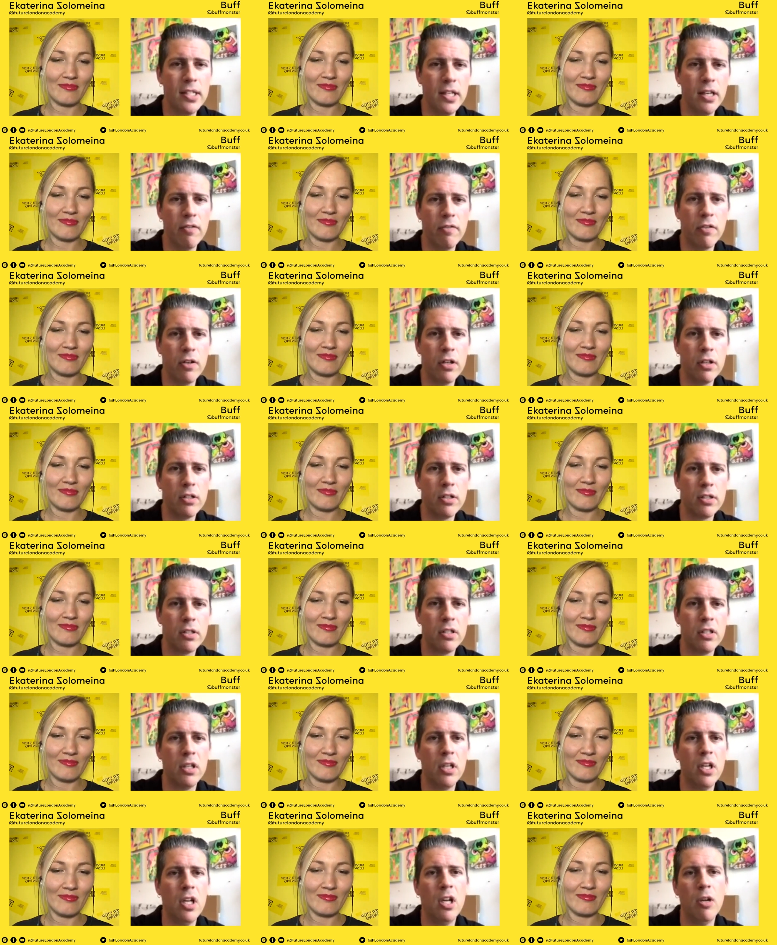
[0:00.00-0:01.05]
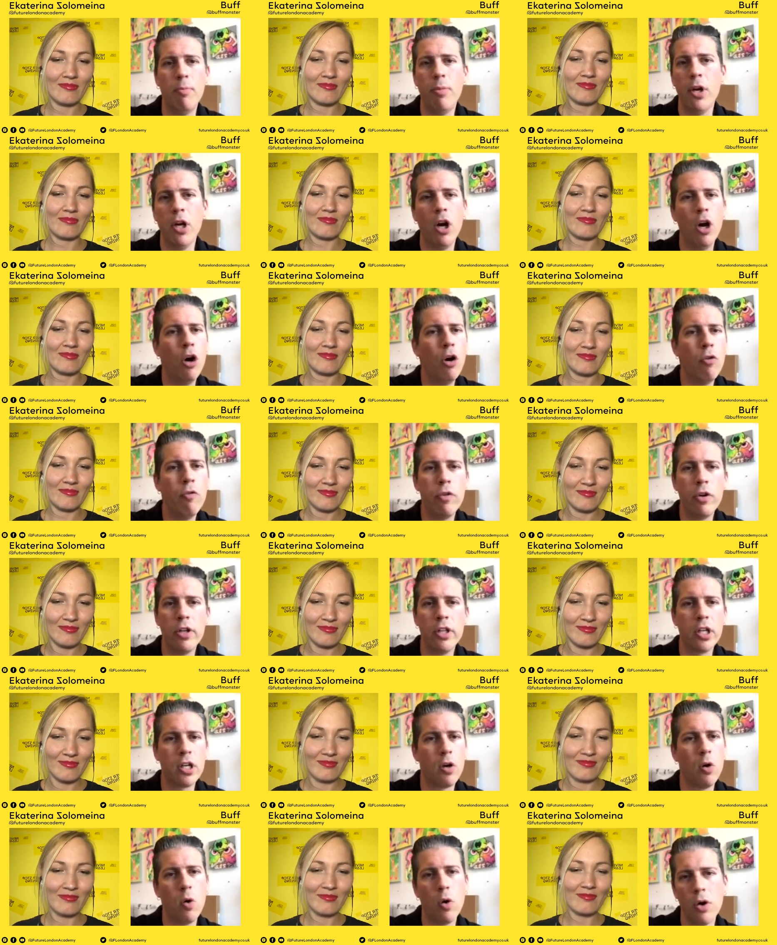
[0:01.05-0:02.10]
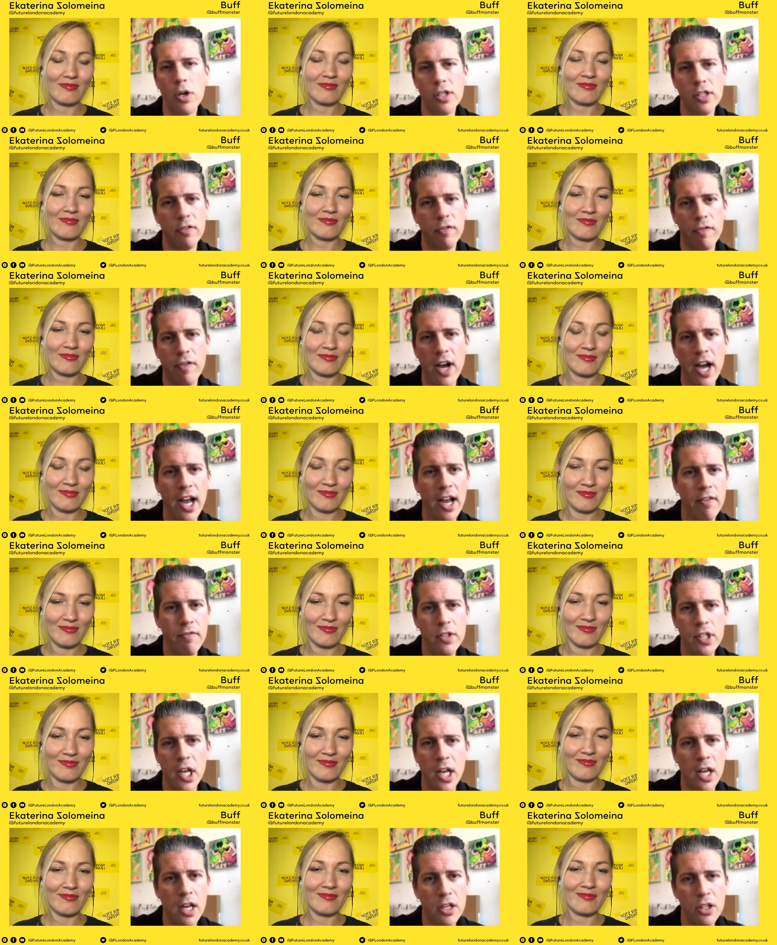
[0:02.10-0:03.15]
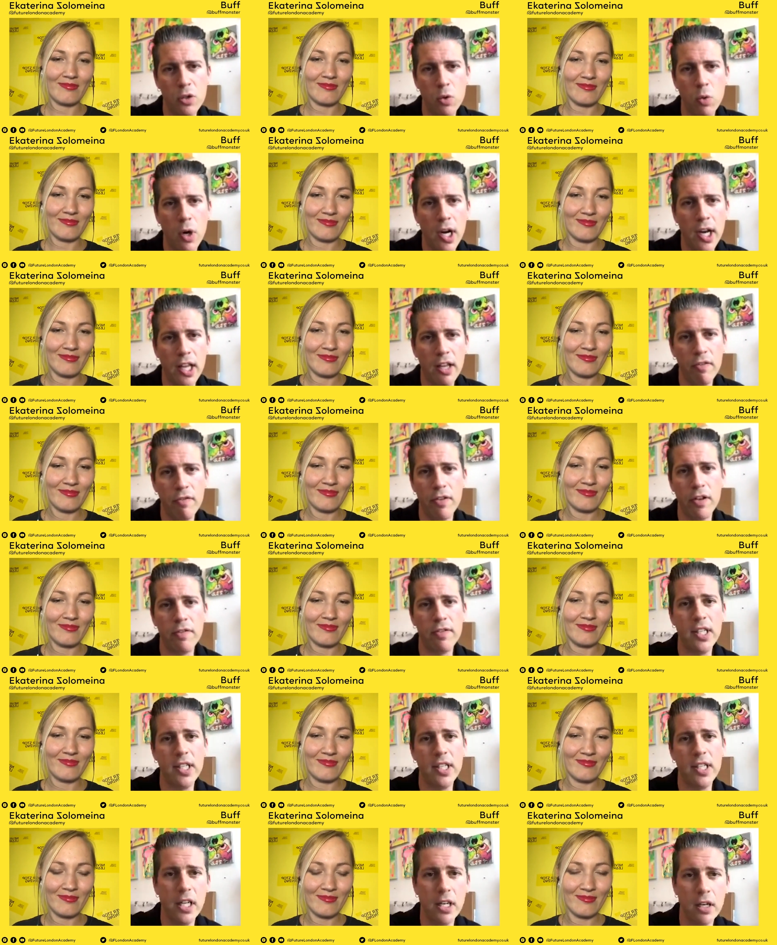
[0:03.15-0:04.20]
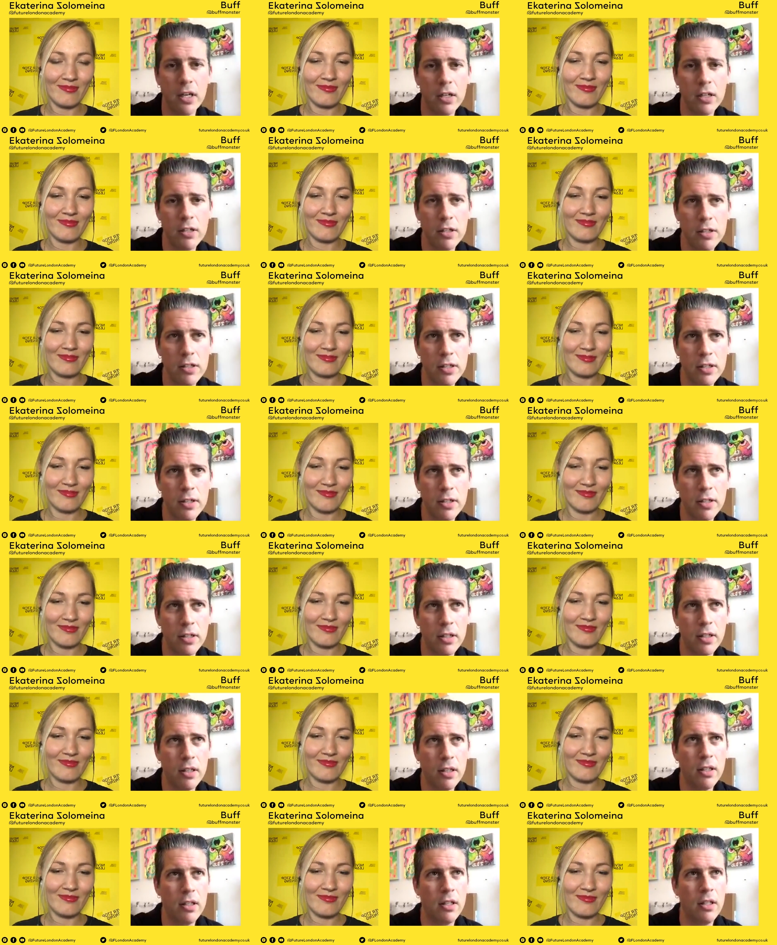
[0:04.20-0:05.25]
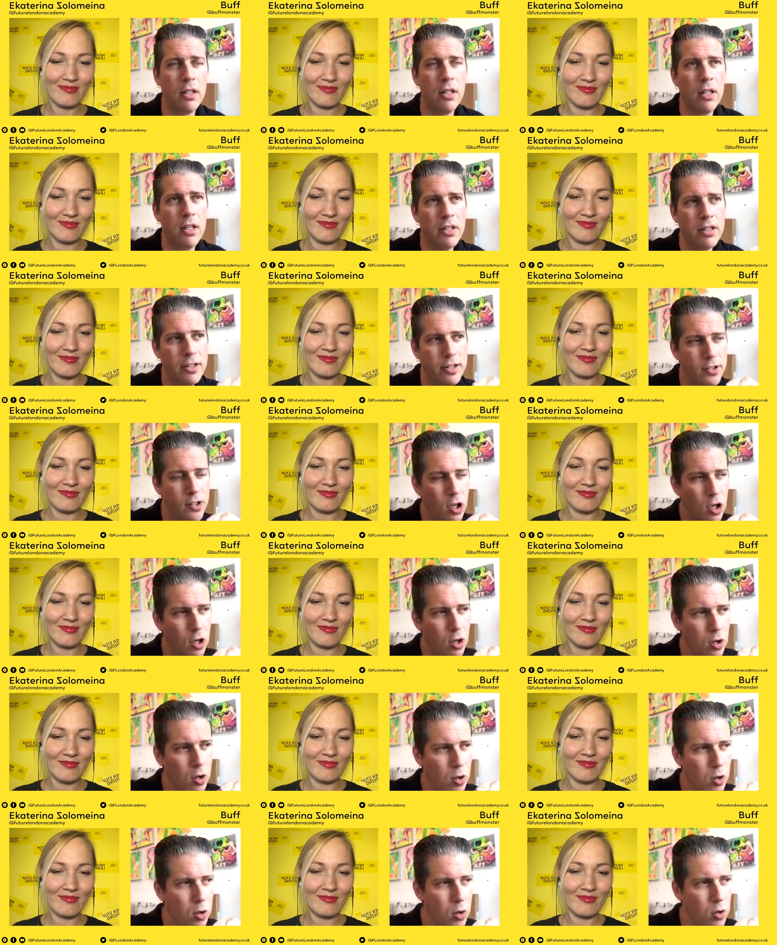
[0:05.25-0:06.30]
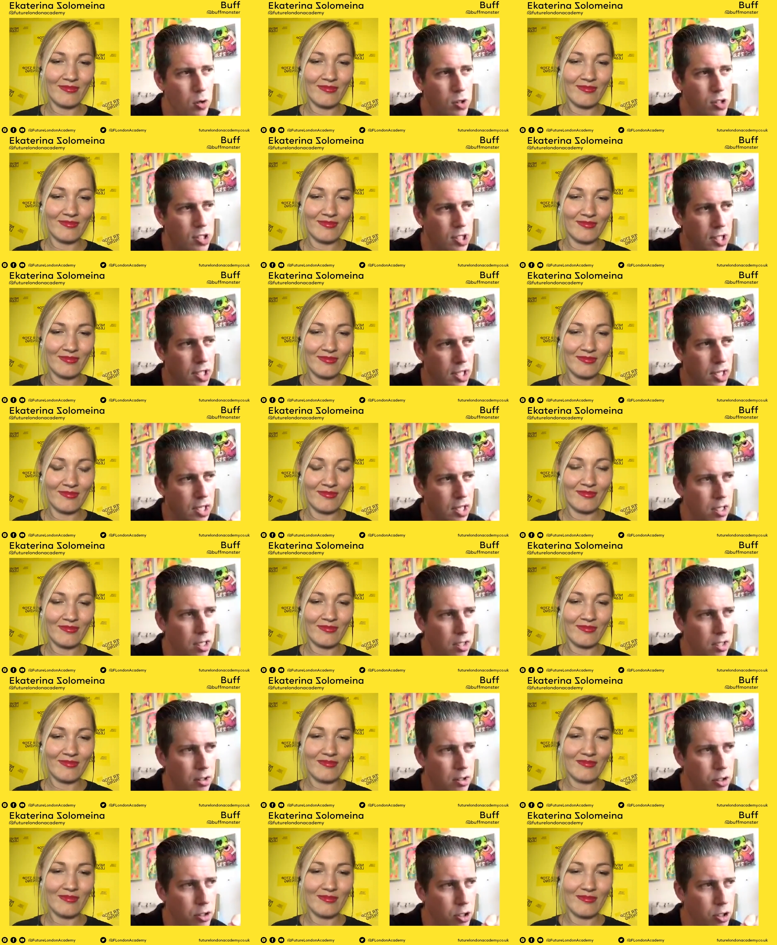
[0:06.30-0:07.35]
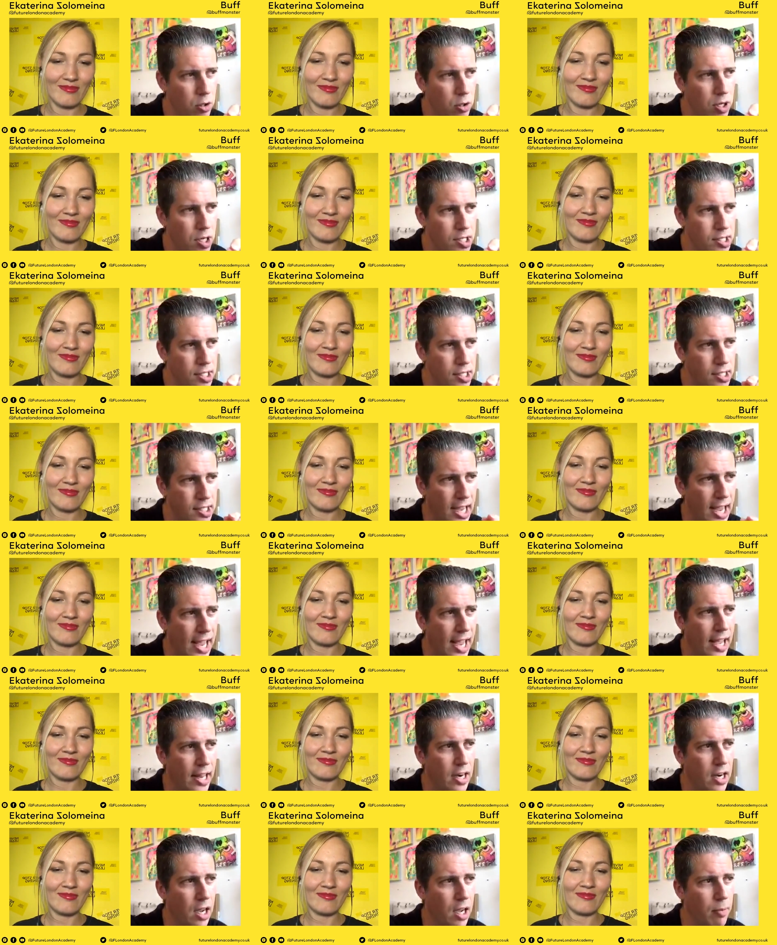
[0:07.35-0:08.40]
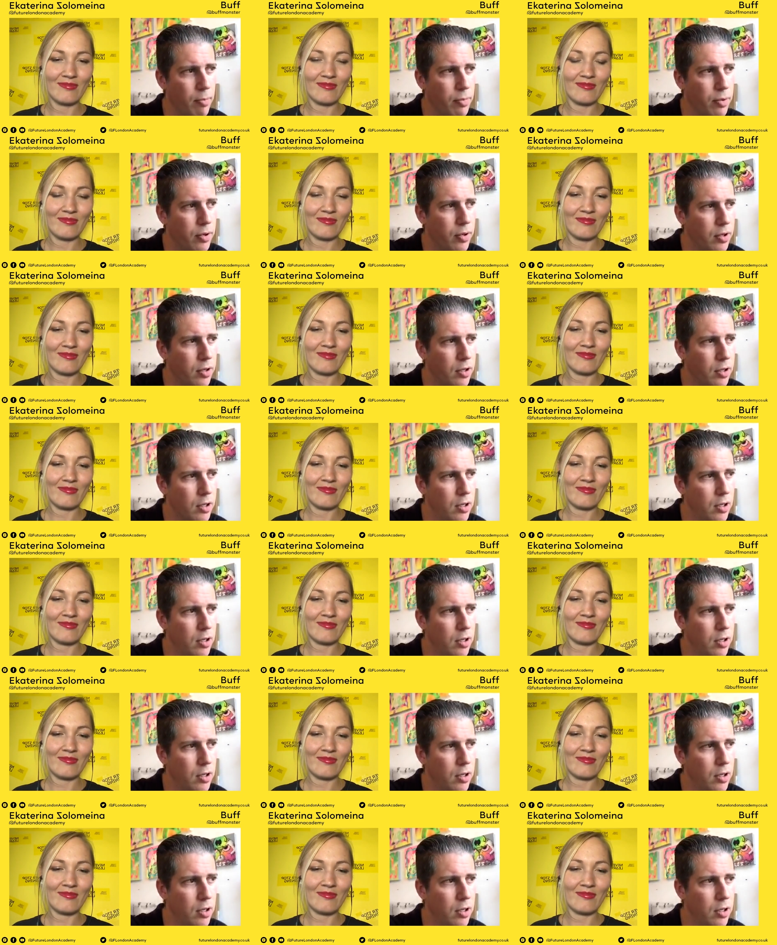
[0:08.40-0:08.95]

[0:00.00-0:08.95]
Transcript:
Speaker 1: makes a difference. But over the course of 5, 10, 20, 50 years, those little choices add up.